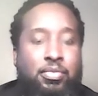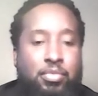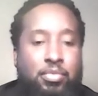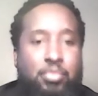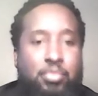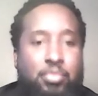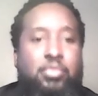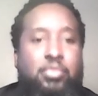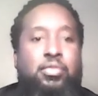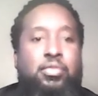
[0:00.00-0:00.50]

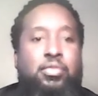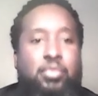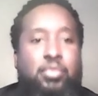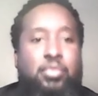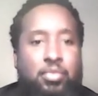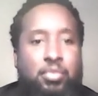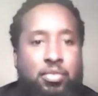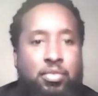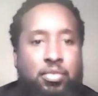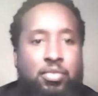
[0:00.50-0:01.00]

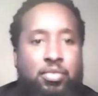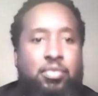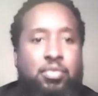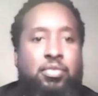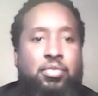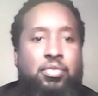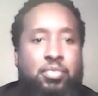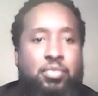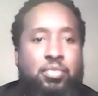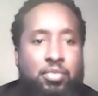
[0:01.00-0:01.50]

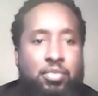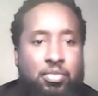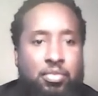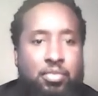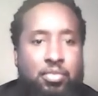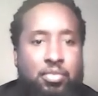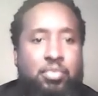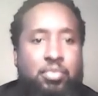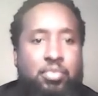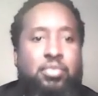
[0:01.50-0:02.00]

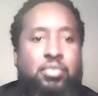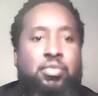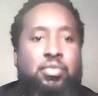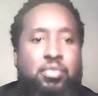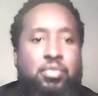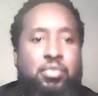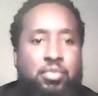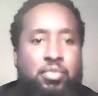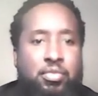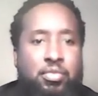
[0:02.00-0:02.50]

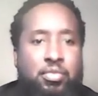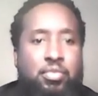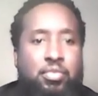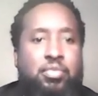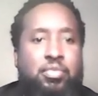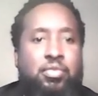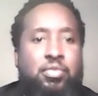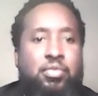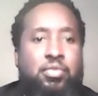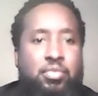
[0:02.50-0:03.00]

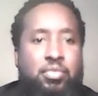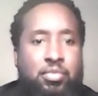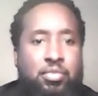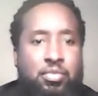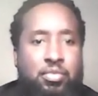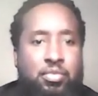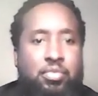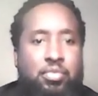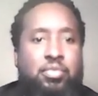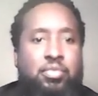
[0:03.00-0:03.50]

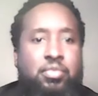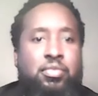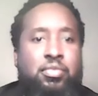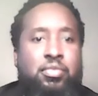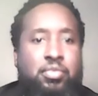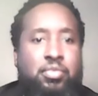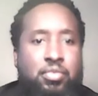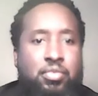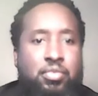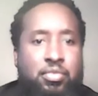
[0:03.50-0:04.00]

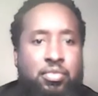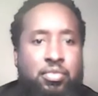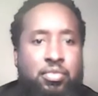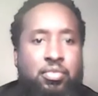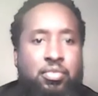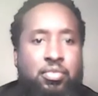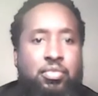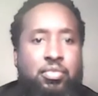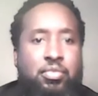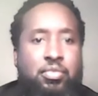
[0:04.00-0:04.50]

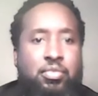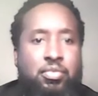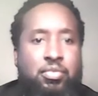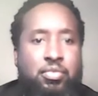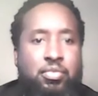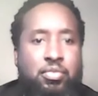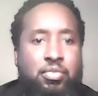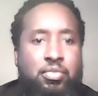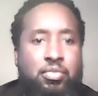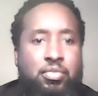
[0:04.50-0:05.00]

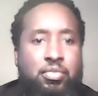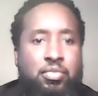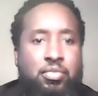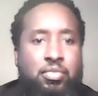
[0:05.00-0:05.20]
(not speaking)